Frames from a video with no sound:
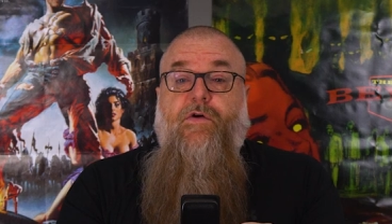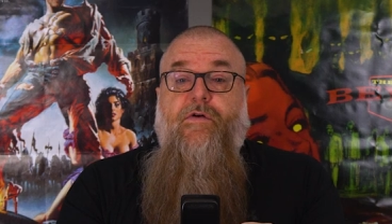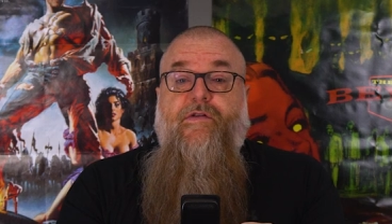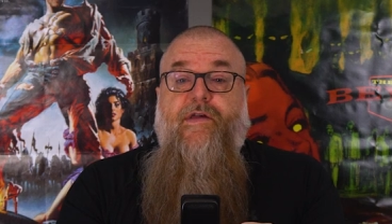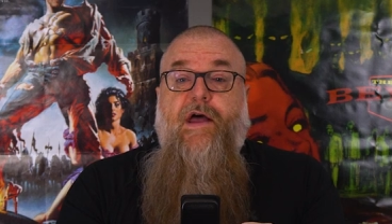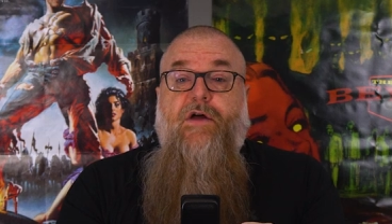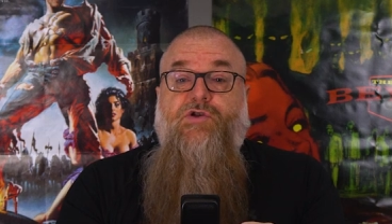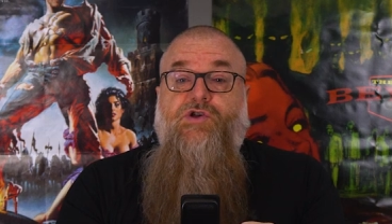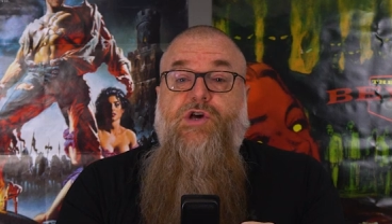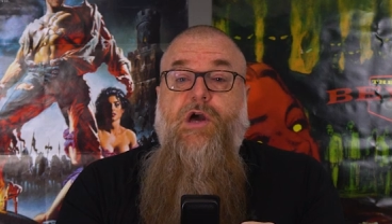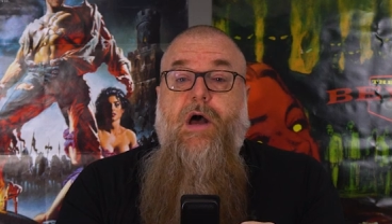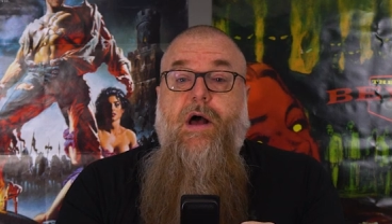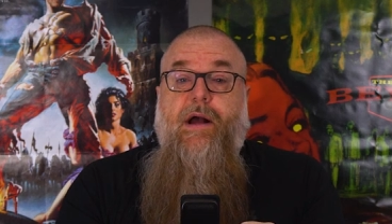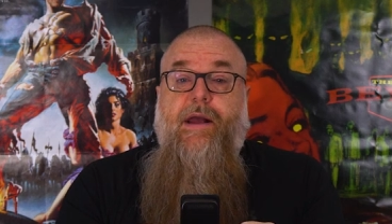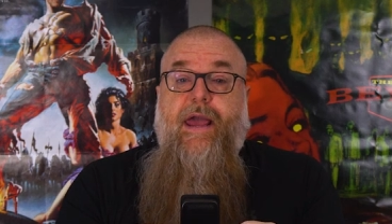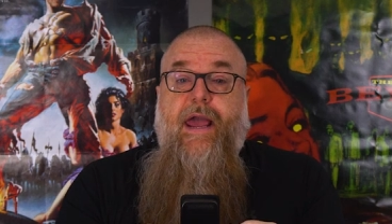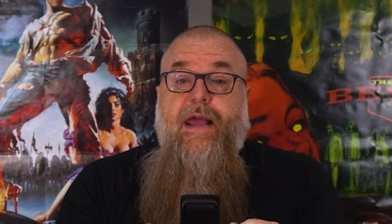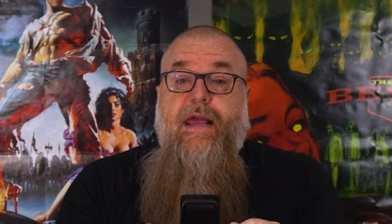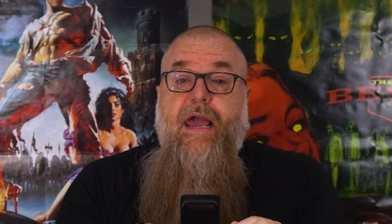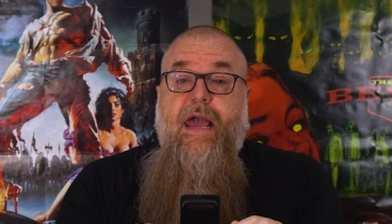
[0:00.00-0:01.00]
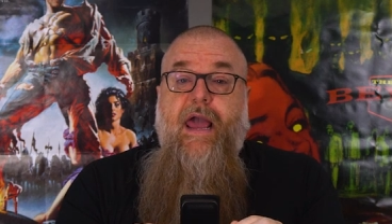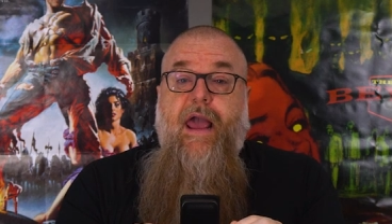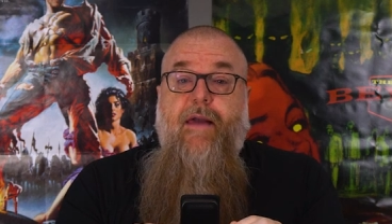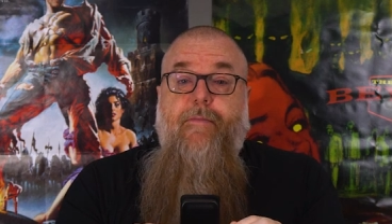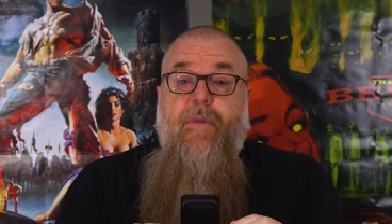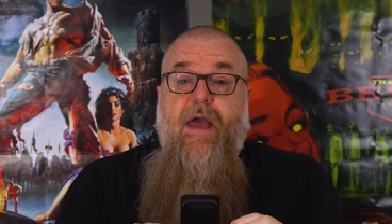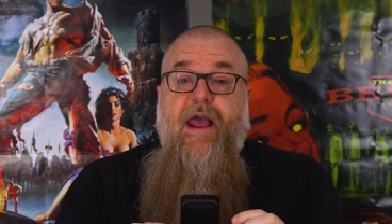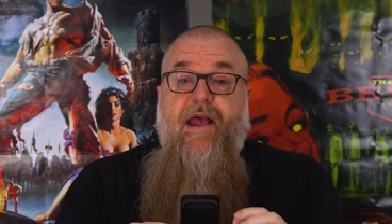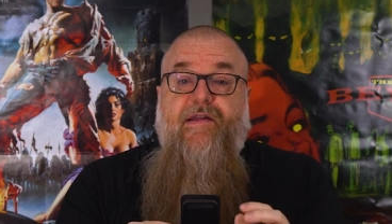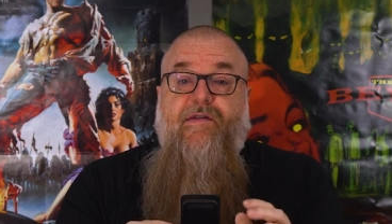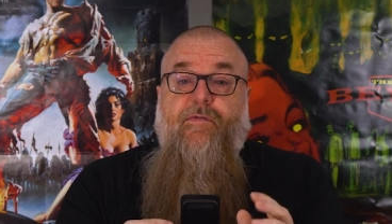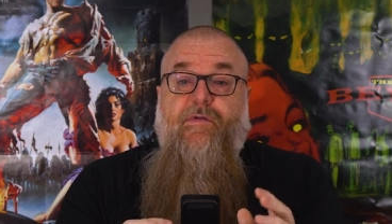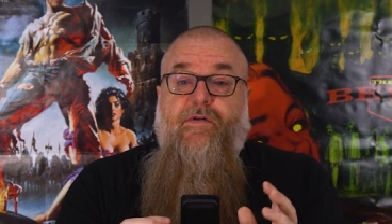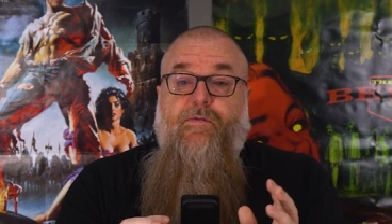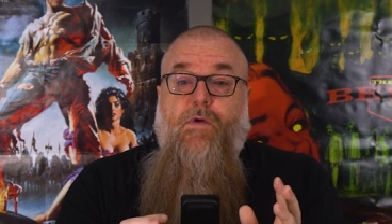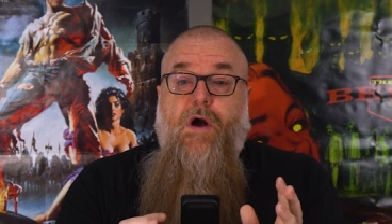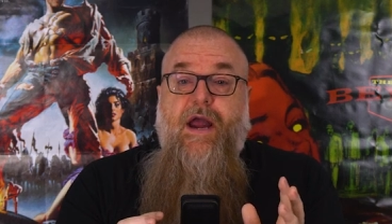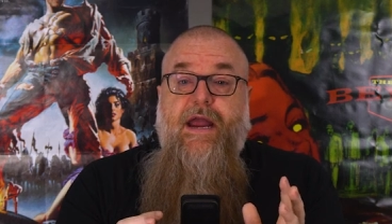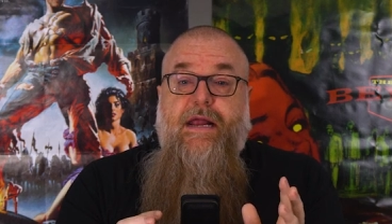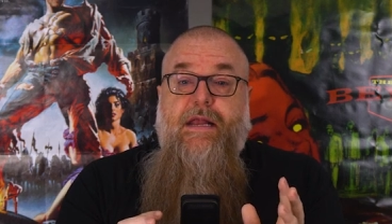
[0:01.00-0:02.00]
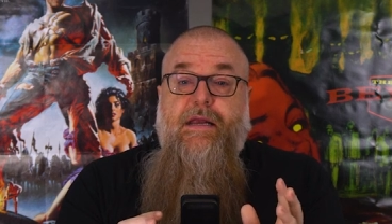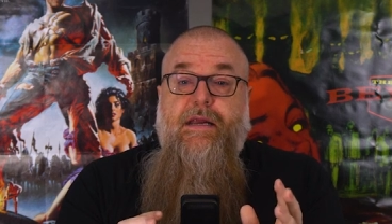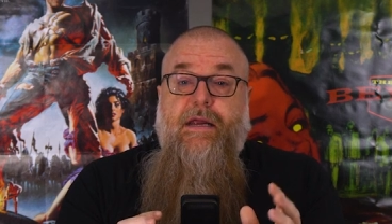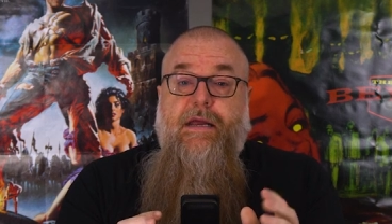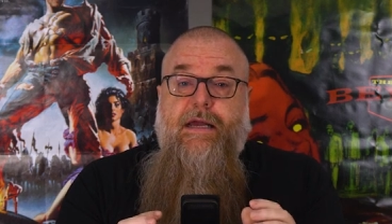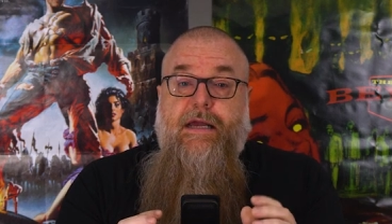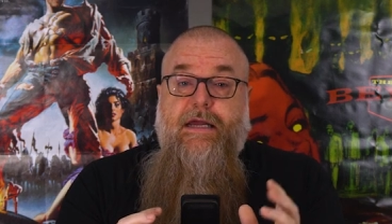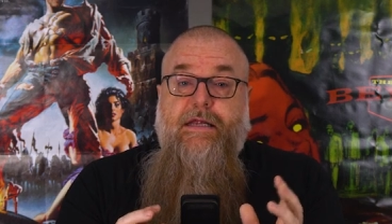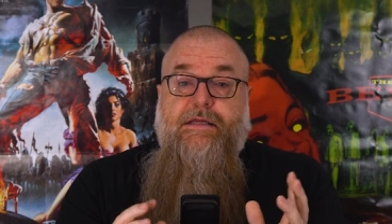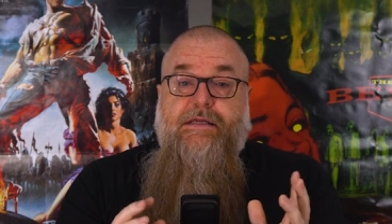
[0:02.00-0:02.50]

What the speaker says: turns out Chuck, aka Mace, was right. He